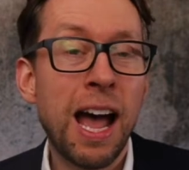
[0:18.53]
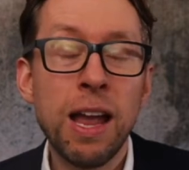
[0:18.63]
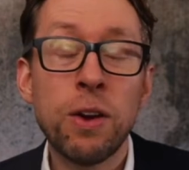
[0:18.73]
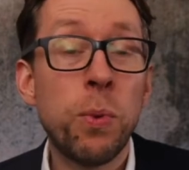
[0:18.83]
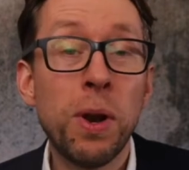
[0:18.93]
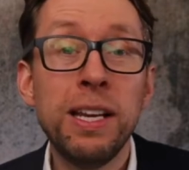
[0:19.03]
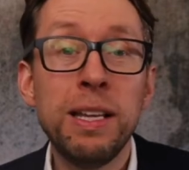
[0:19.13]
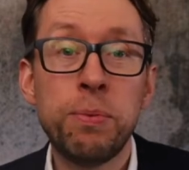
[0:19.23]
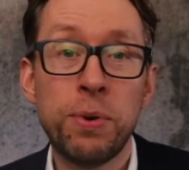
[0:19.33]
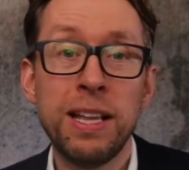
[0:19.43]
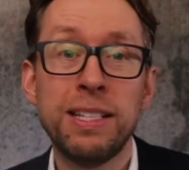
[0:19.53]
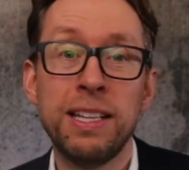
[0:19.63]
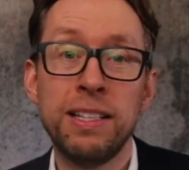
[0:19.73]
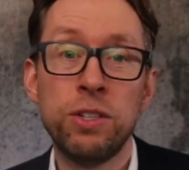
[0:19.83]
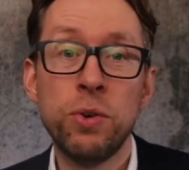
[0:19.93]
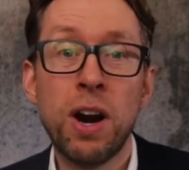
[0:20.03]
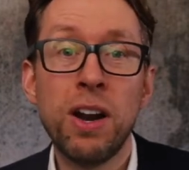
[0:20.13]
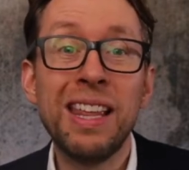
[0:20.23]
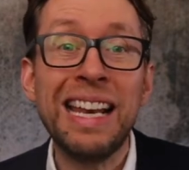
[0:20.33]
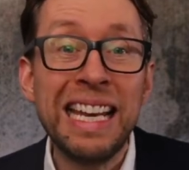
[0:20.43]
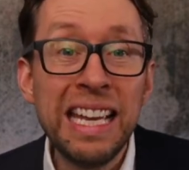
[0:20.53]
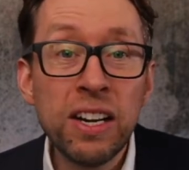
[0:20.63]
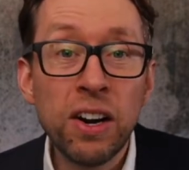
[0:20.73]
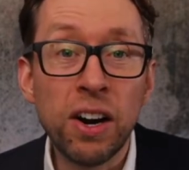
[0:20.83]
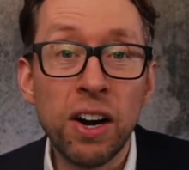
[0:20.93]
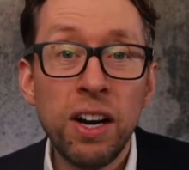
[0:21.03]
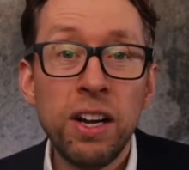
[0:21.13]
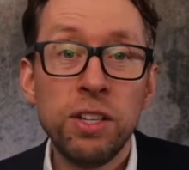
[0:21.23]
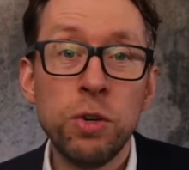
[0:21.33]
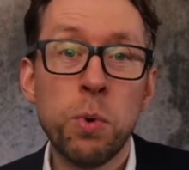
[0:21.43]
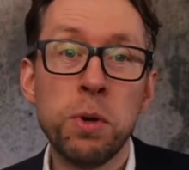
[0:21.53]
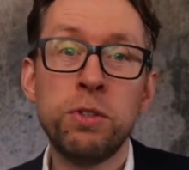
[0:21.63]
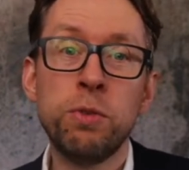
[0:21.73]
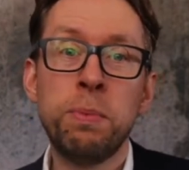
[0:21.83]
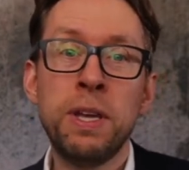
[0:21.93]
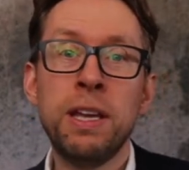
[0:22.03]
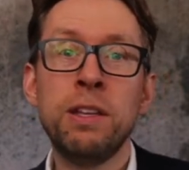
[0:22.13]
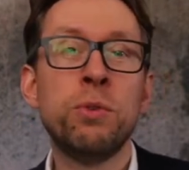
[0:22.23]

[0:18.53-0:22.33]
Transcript: high quality presence, you are the leader you want to be,